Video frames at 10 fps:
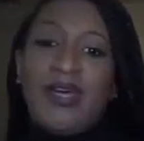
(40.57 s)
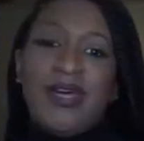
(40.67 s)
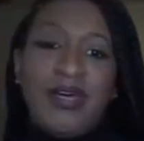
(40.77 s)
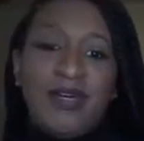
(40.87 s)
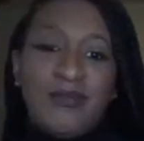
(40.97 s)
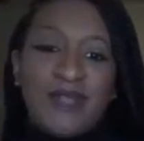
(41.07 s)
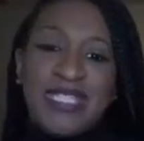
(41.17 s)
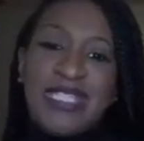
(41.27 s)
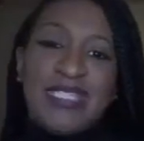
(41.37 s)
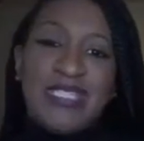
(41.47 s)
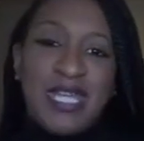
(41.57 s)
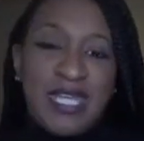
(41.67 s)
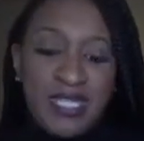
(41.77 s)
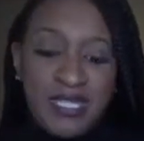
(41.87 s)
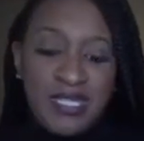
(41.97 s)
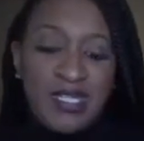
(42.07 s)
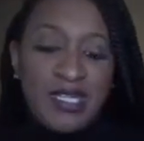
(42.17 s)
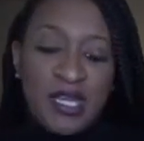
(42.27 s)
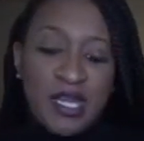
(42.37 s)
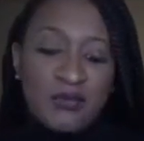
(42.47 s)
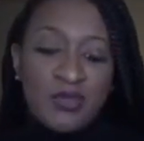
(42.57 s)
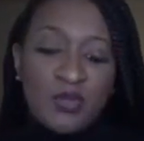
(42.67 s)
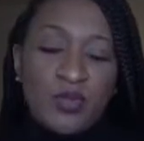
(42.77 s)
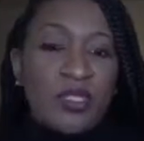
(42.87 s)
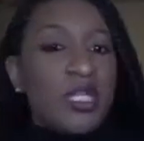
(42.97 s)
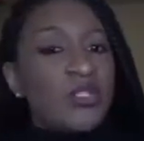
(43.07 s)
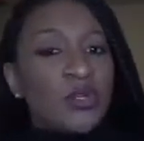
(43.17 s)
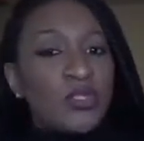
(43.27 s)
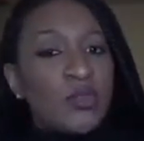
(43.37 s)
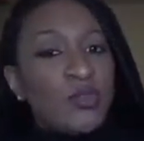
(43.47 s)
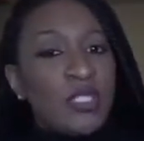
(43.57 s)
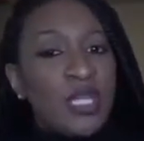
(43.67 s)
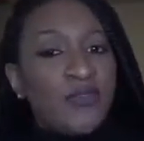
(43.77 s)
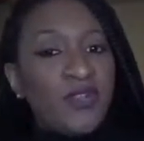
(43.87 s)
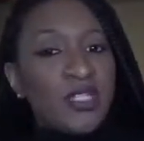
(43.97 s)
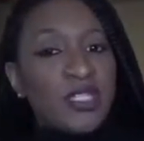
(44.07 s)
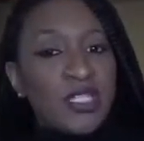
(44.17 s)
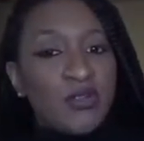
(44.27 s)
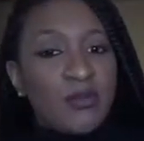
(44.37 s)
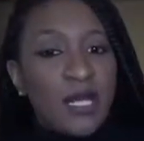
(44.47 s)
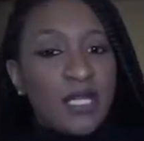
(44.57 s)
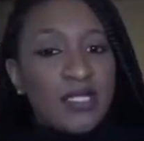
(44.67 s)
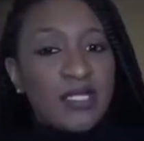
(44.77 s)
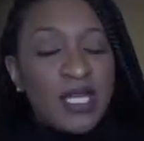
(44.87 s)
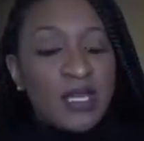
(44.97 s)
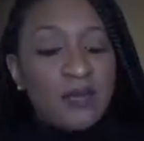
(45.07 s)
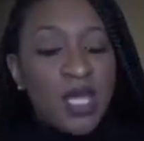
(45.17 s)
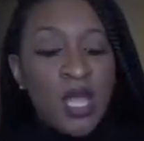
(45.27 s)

Today I'm doing a Talk Tuesday for The Secret Behind the Step.